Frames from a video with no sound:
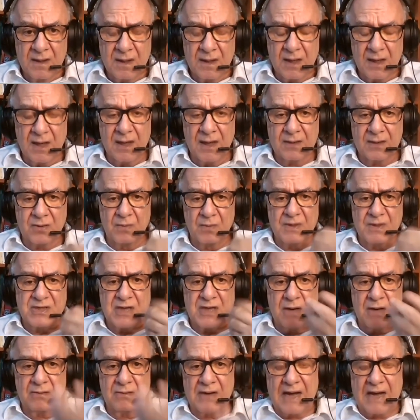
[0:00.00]
uh, to which
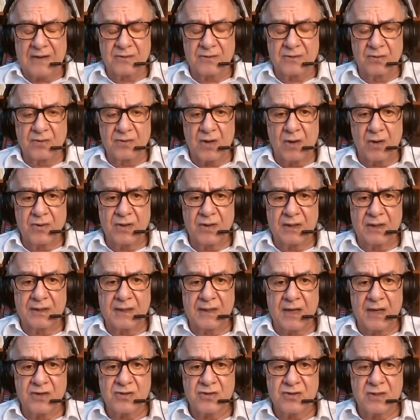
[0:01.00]
I'd like to draw your
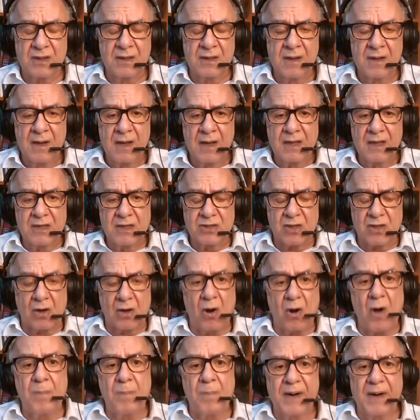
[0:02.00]
attention, is the
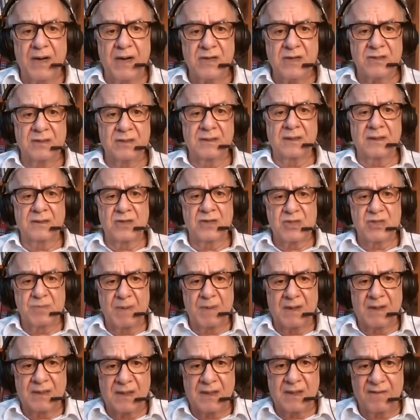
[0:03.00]
cooperation that is
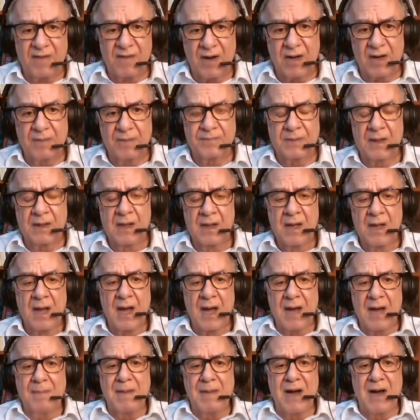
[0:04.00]
being developed uh,
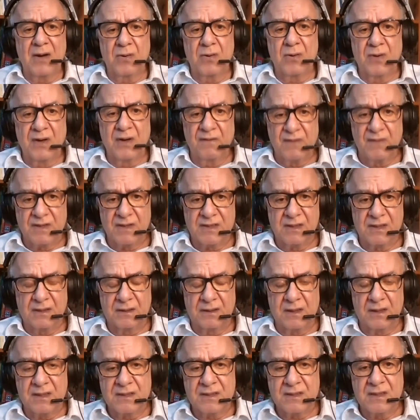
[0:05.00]
among
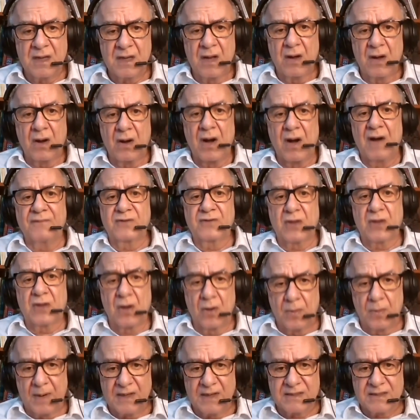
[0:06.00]
universities of the
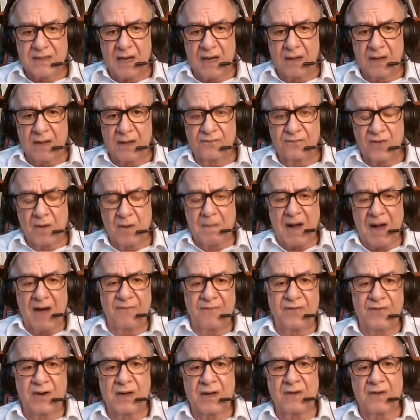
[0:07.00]
global south, from
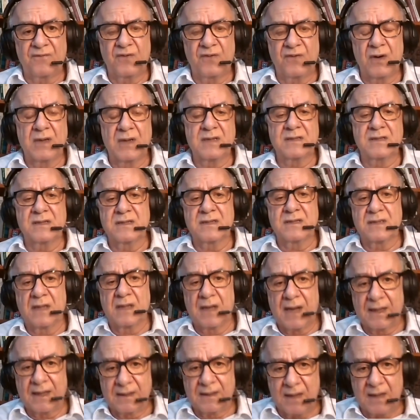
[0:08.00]
Africa, for instance,
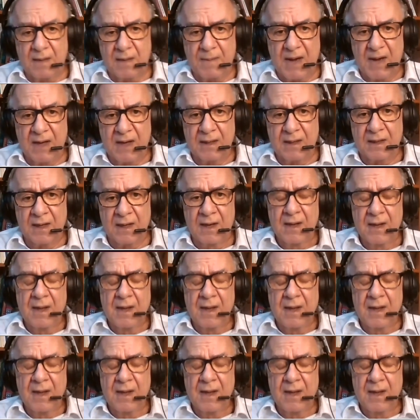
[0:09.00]
and Latin America.